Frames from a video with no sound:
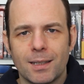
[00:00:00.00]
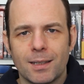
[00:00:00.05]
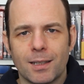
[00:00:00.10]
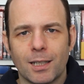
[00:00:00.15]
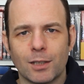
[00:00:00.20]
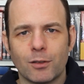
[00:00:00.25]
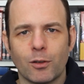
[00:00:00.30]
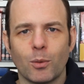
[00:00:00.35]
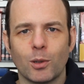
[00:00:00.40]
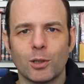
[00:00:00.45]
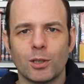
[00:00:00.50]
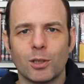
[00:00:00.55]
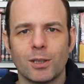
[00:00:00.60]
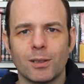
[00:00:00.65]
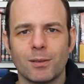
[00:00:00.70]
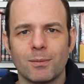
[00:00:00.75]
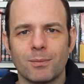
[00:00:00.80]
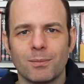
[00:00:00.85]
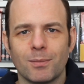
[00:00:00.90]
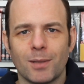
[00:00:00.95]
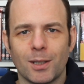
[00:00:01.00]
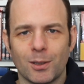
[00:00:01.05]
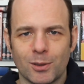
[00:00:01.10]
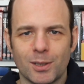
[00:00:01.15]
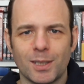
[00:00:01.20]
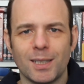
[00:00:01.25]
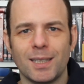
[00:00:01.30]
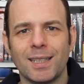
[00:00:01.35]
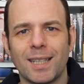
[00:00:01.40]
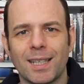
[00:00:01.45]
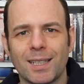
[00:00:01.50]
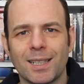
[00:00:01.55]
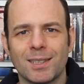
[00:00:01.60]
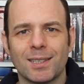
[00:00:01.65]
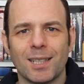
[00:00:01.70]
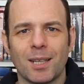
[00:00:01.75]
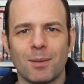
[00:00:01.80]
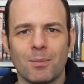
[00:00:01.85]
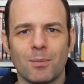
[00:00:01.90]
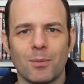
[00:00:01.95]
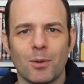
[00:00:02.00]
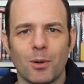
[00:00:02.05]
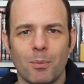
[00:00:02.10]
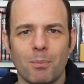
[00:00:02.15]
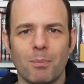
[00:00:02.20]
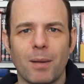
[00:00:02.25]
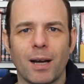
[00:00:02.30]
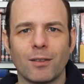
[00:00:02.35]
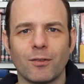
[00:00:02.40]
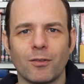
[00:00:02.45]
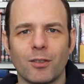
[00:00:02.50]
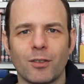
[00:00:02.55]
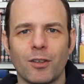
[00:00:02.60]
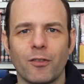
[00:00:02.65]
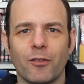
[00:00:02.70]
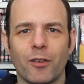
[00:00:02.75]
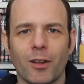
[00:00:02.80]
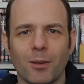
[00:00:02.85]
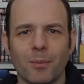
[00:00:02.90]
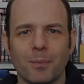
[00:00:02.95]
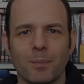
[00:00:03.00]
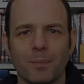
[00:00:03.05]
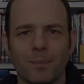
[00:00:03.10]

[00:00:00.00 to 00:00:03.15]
Thanks for watching, and I'll see you next time on Man v Film.